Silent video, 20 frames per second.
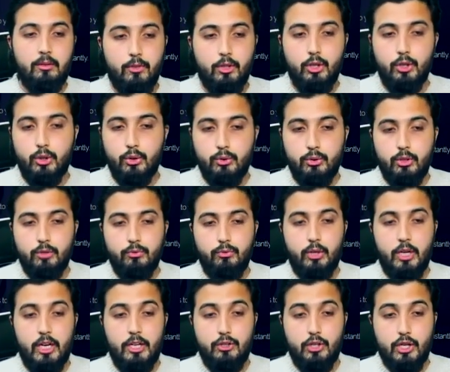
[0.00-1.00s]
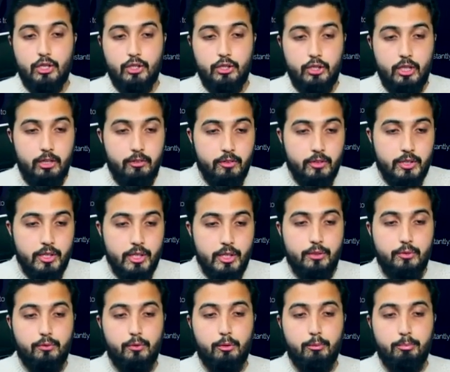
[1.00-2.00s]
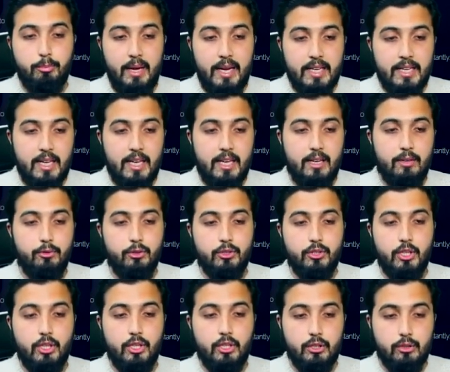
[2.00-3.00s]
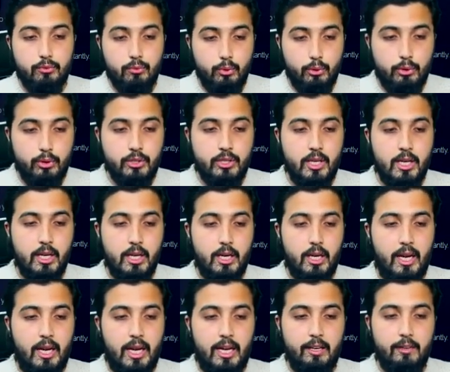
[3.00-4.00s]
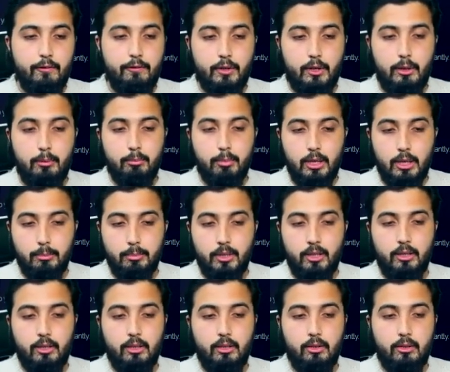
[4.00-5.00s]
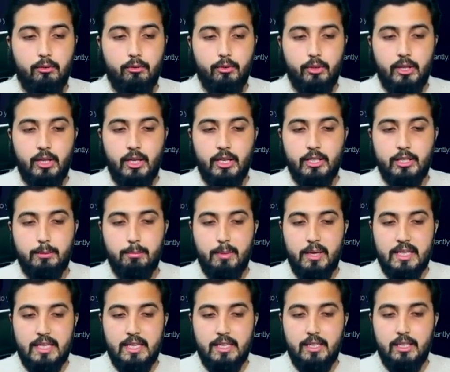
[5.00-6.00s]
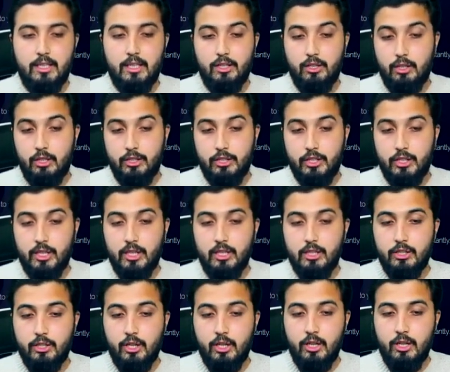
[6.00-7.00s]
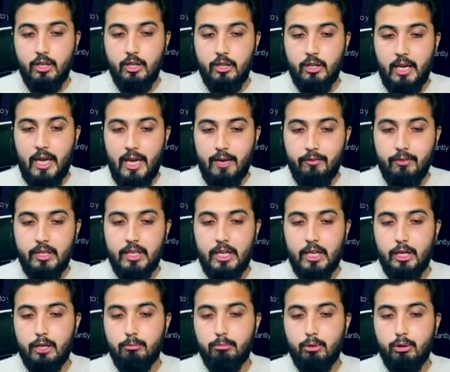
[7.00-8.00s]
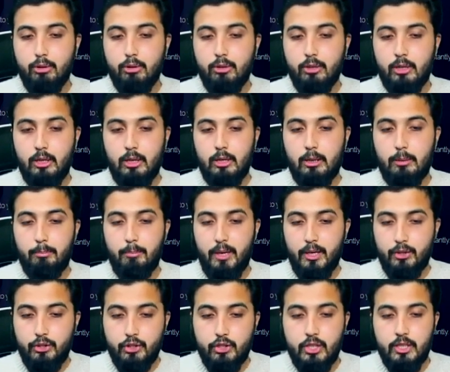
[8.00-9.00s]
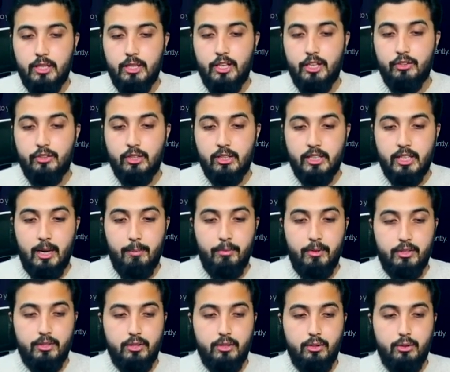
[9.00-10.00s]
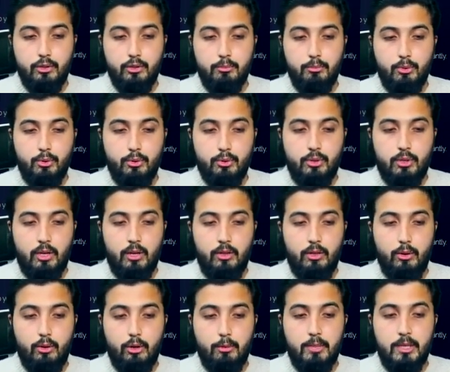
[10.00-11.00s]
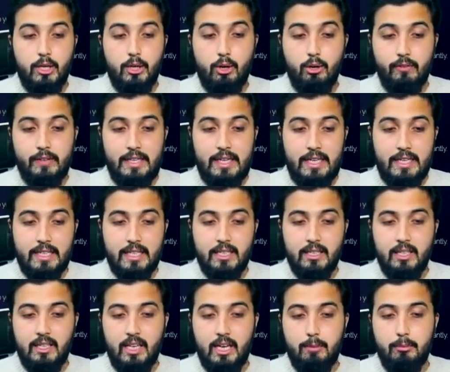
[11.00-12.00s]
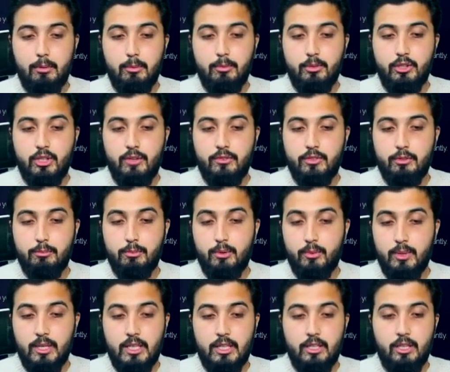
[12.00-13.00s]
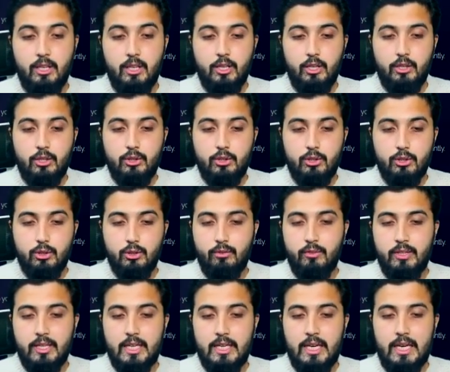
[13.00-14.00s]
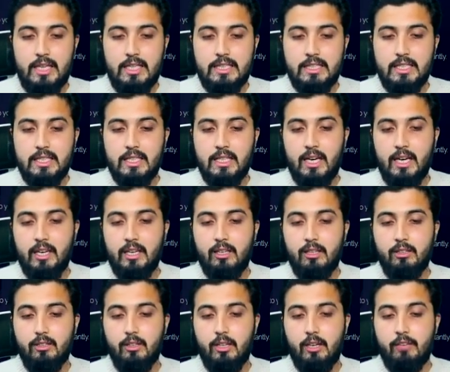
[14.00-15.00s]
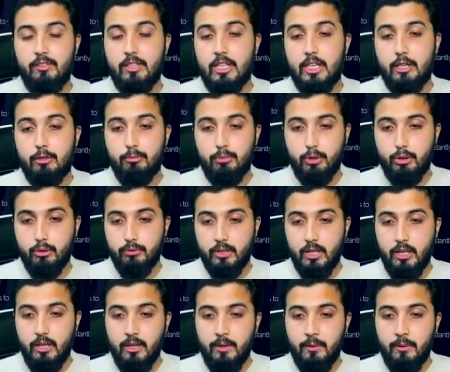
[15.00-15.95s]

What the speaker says: You use it for education services, for banking, for staking rewards, and PhilBulb with its patented technology kills every airborne pathogen in real time. This includes most notably COVID-19, the light bulb chips between UV, AC, and FDA approved.